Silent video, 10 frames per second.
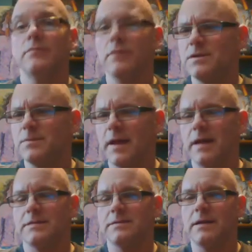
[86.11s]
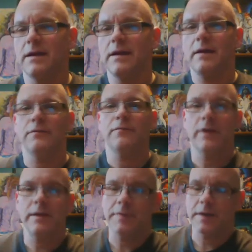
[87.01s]
Really depends on how you
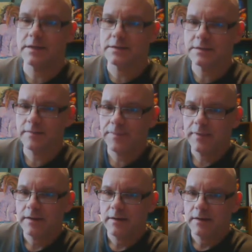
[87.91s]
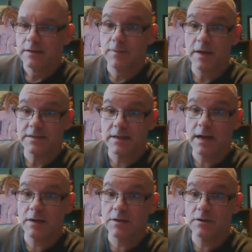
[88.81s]
frame things. Depends on
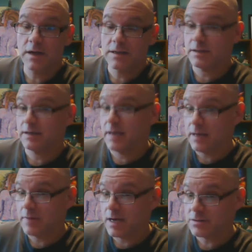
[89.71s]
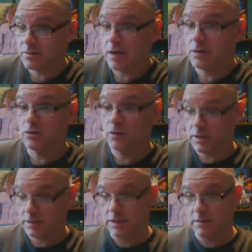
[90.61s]
how you, as a game master, how you
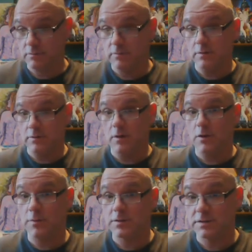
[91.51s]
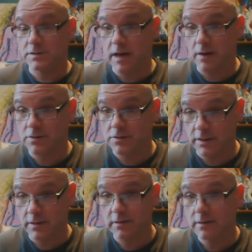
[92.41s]
look at the other person's character sheet.